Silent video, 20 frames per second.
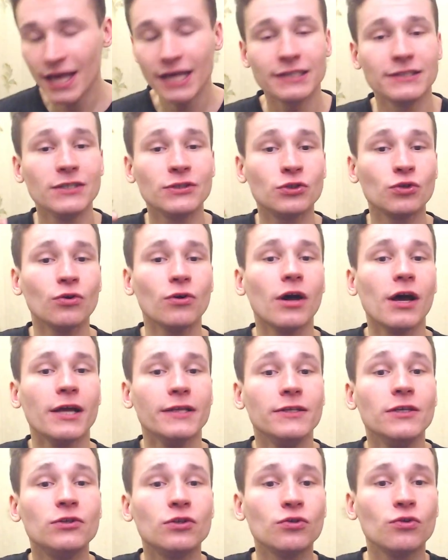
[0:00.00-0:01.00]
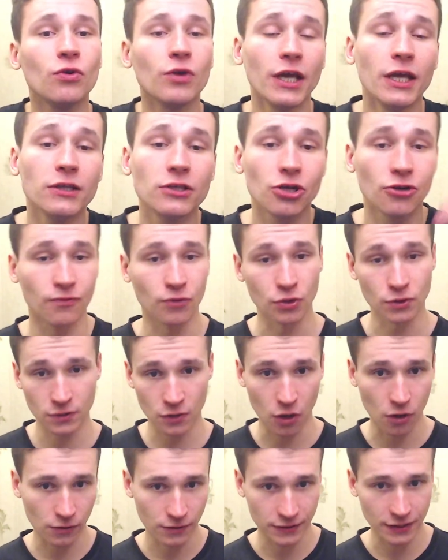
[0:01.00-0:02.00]
Need to need to do interviews
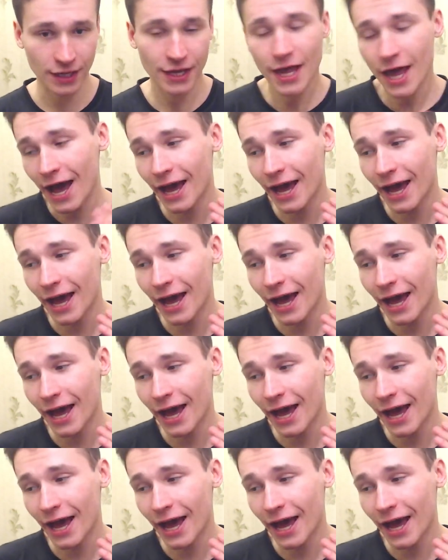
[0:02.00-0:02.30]
also.